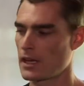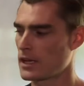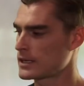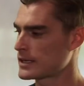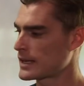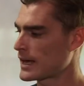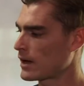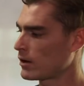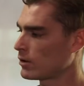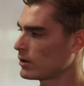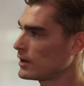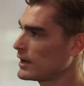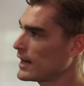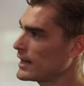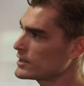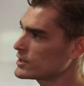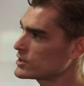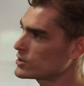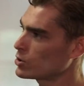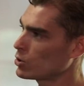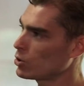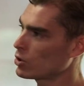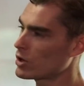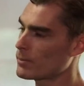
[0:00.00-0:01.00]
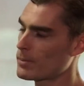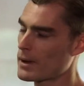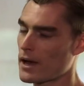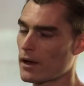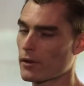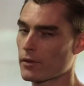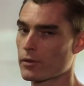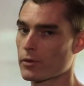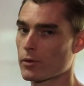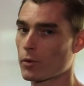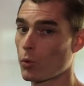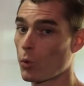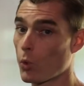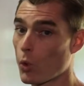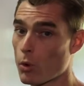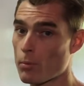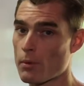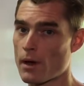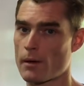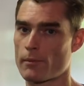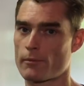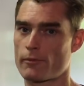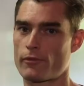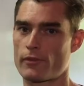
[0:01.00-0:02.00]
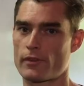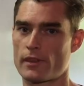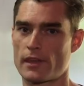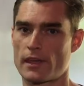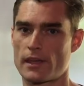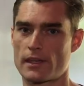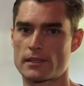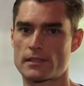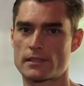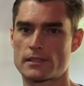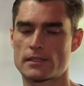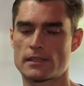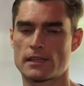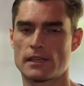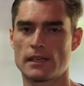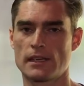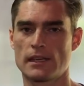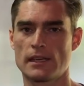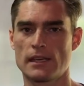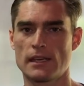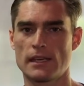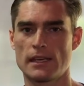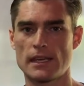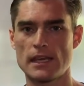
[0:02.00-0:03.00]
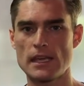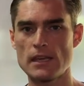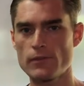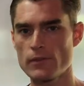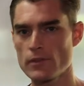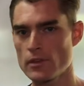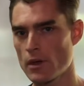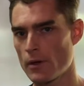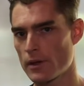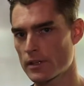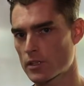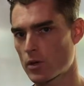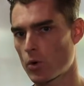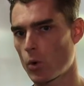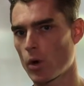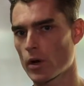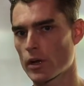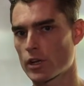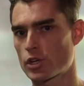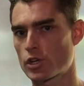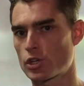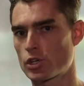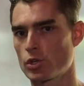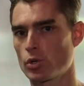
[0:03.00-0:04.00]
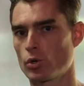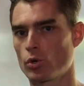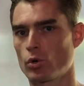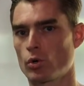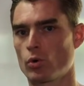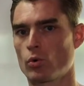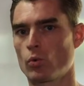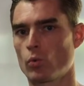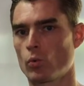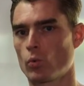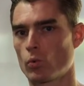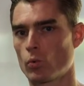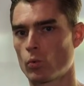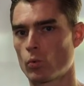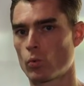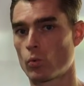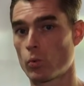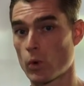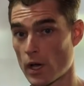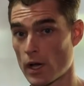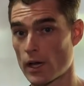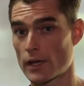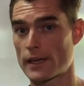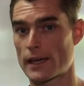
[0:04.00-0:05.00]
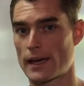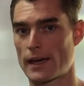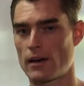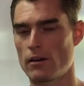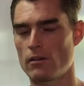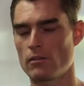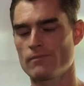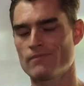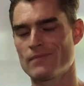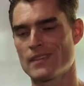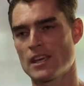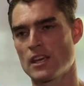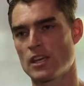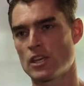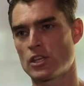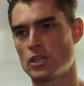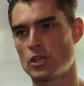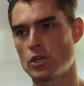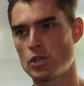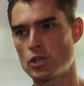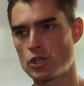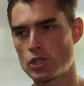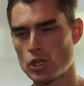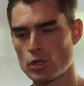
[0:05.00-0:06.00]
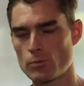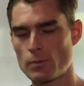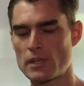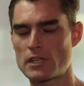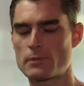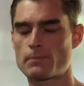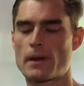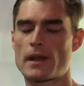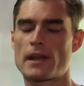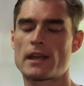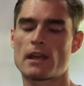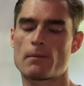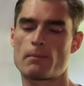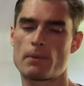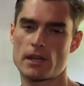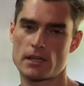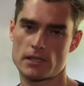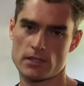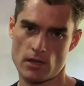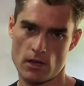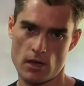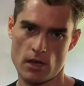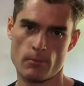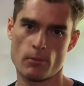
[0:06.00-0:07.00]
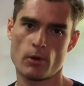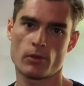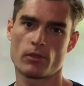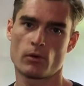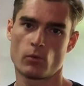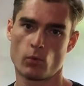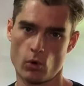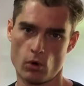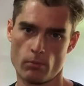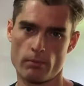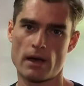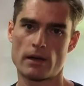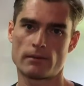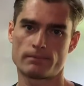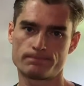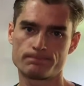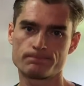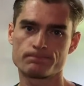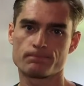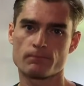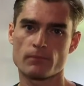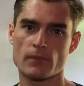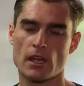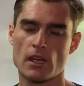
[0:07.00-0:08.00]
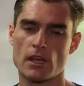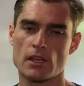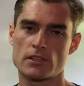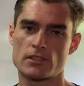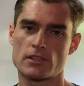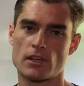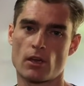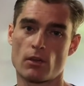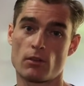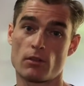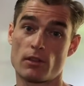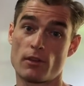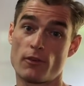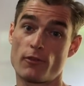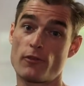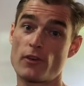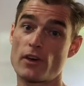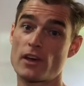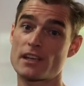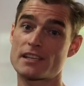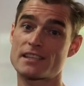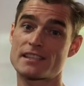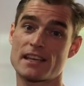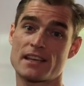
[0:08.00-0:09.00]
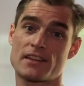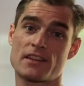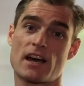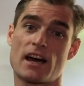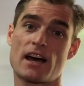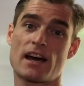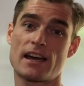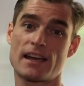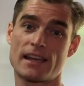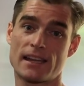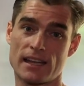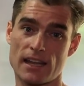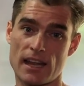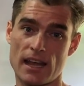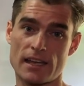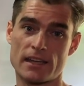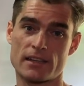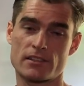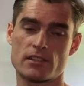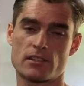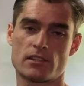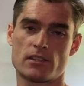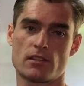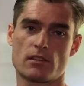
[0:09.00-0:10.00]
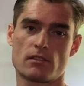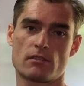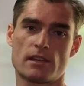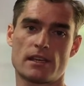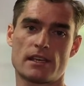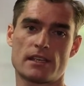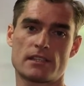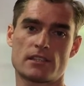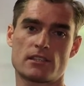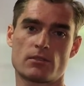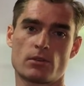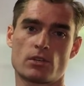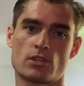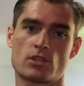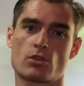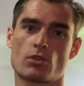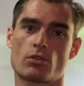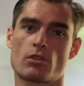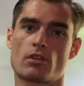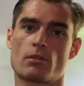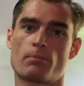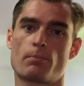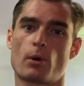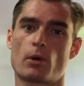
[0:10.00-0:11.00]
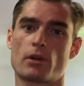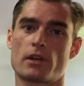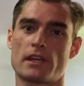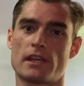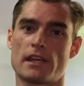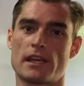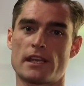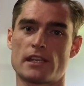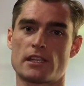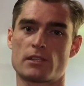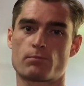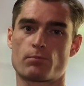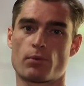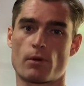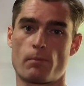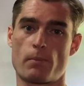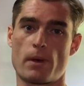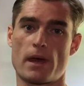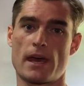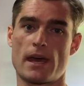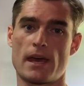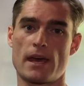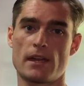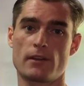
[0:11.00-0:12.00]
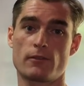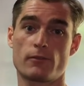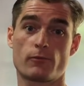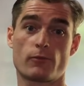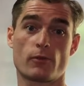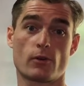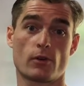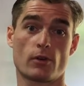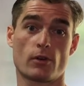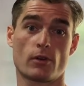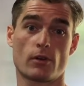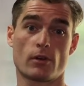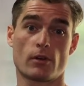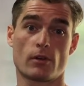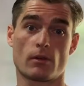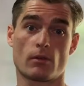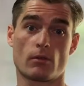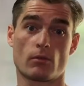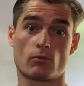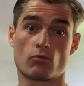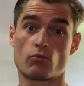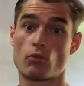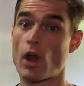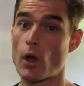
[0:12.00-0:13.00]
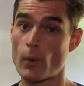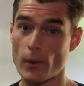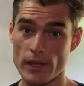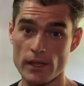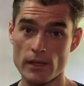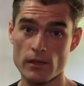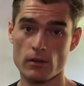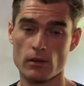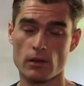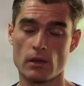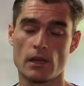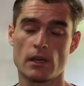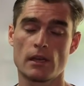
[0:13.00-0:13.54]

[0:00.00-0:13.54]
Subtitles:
Now let's talk about the warm-up for this. Even though it's quite a short workout, you should be spending a bit of time on the warm-up. So the first thing that I like to do is to ensure that the body is prepared for rowing,